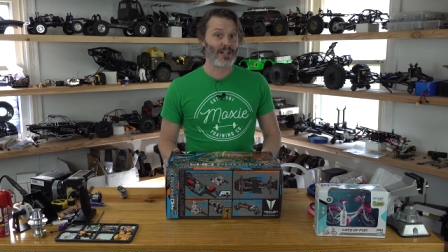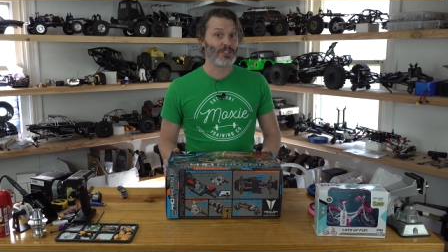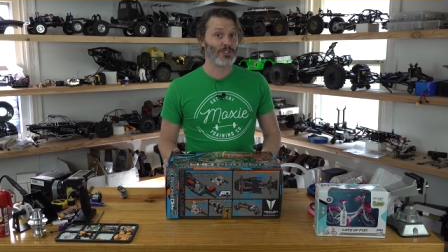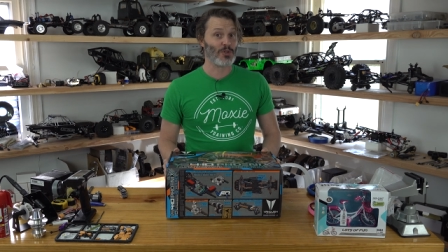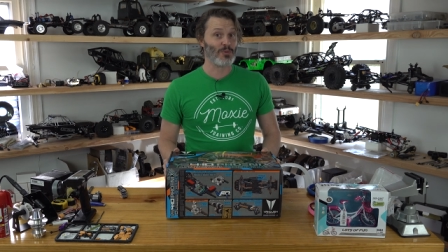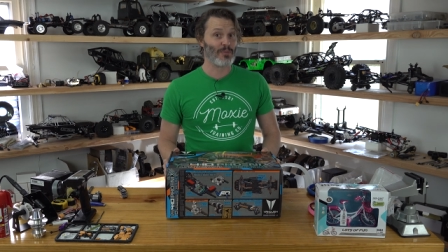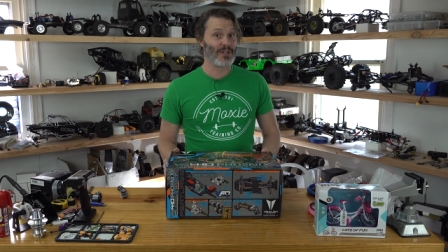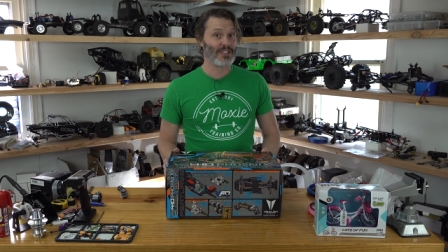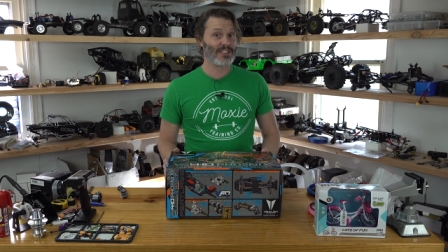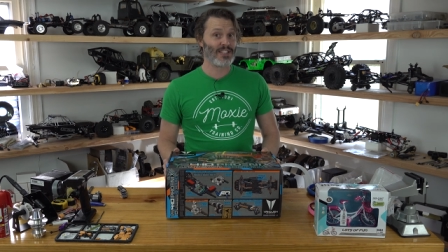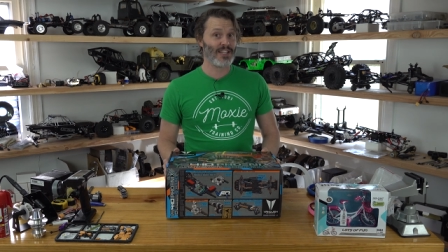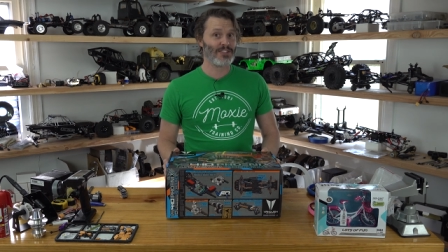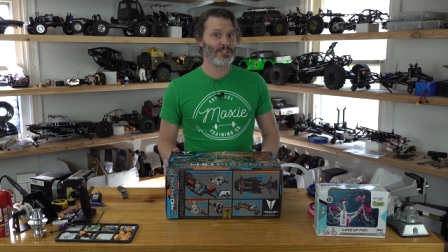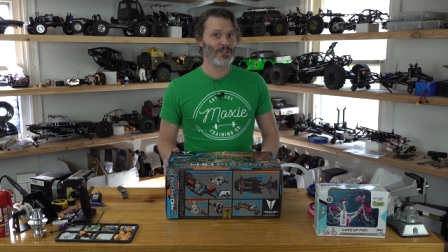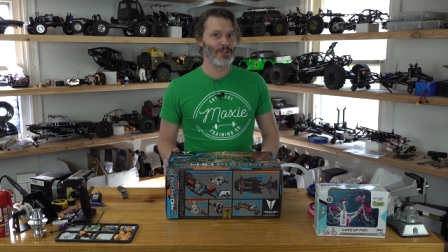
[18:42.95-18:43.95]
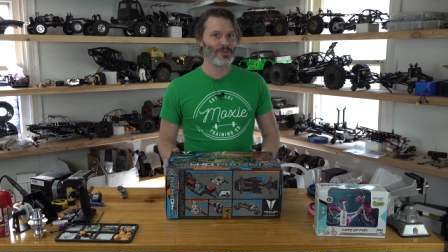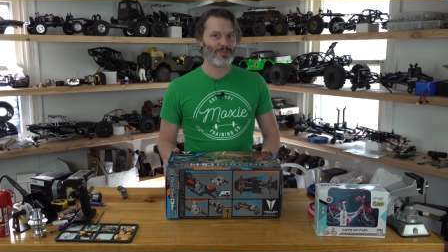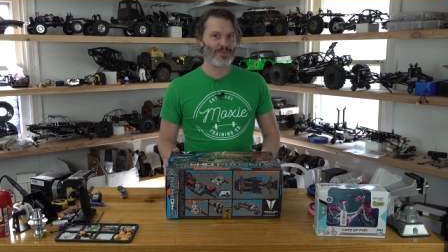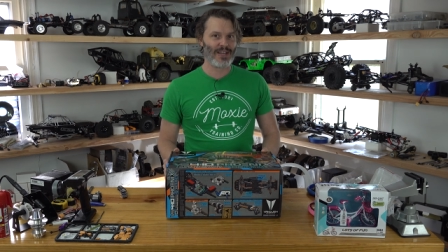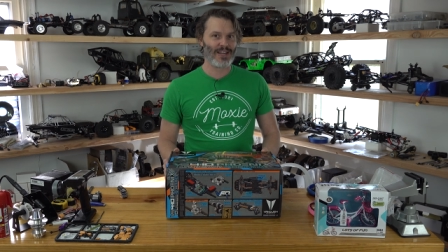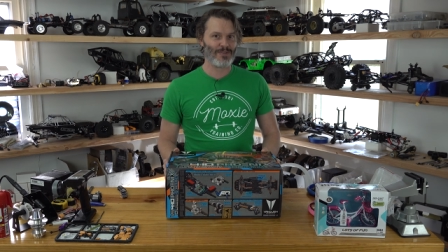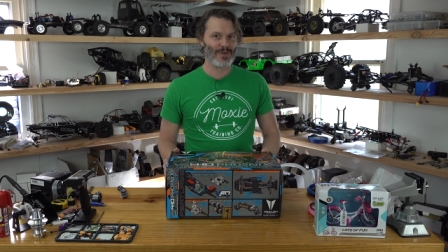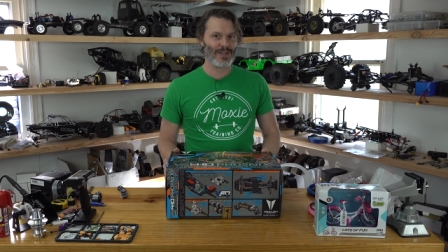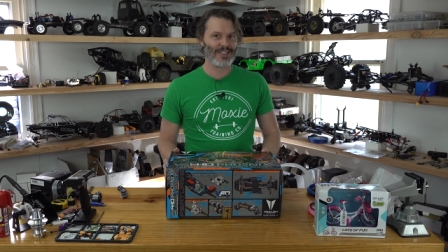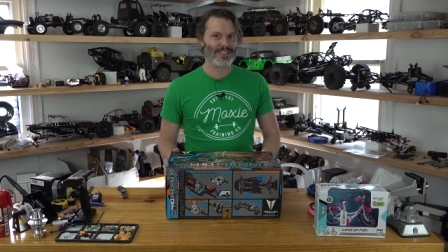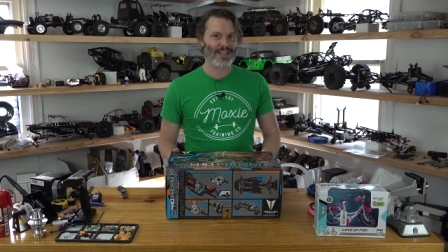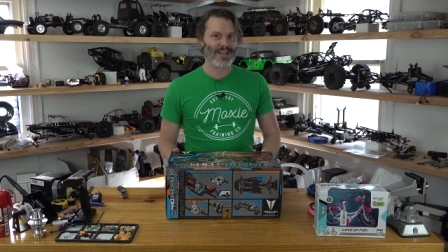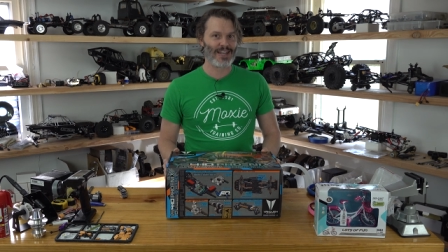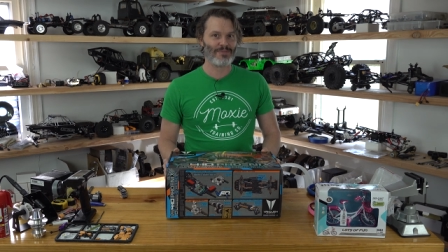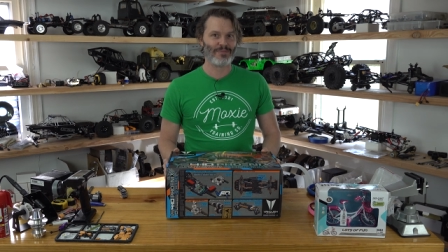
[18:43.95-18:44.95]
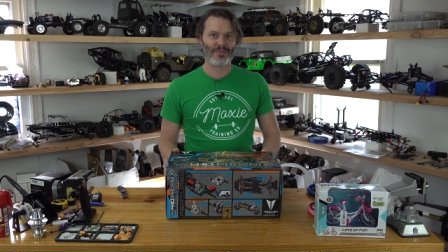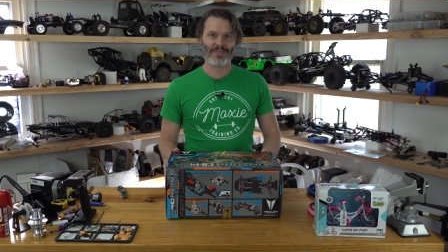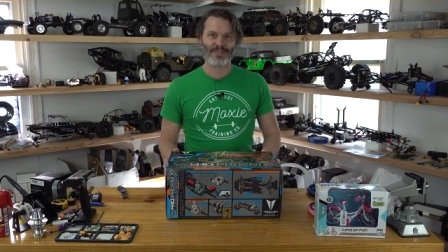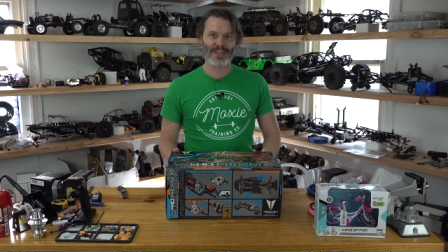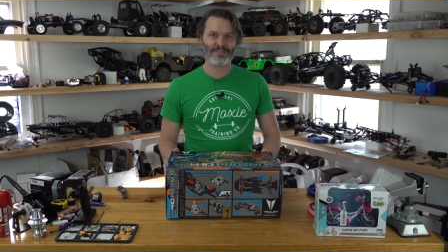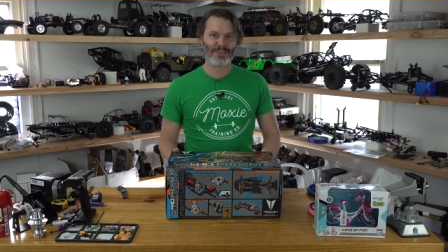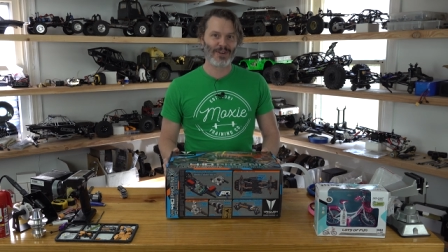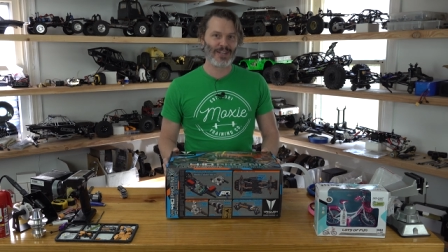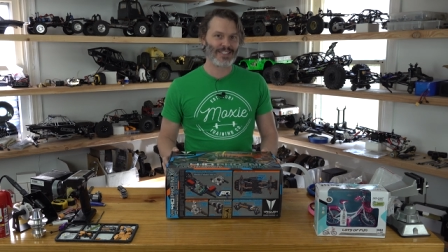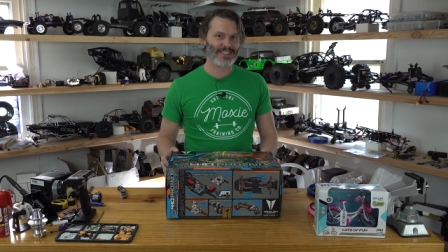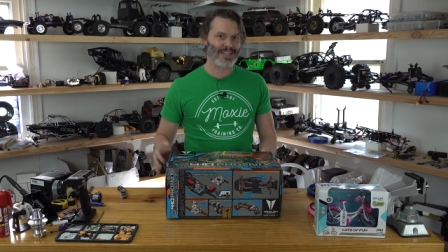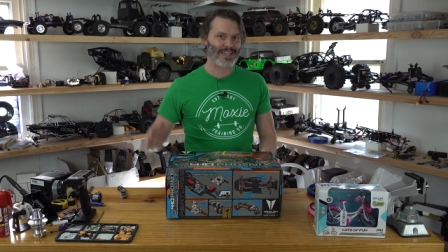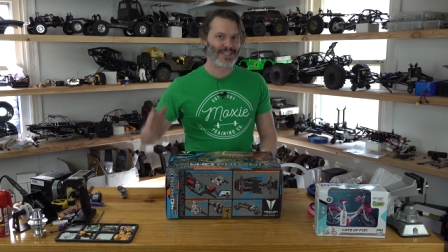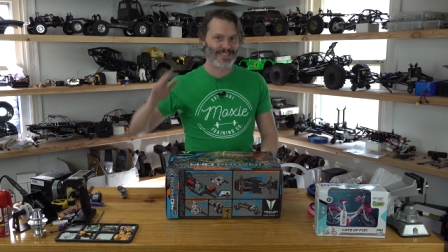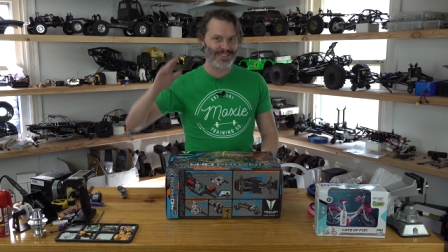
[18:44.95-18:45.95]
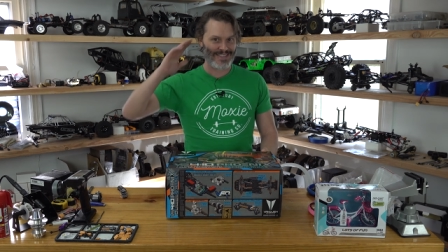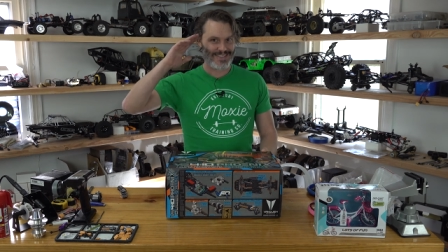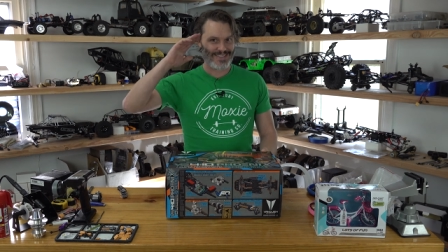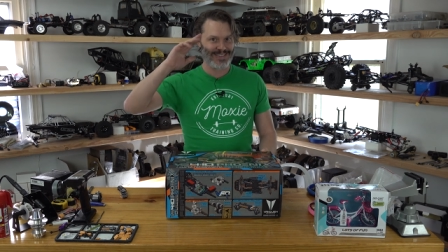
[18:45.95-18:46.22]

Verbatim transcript: I'll do my best to get to them. And in the meantime, have a great day.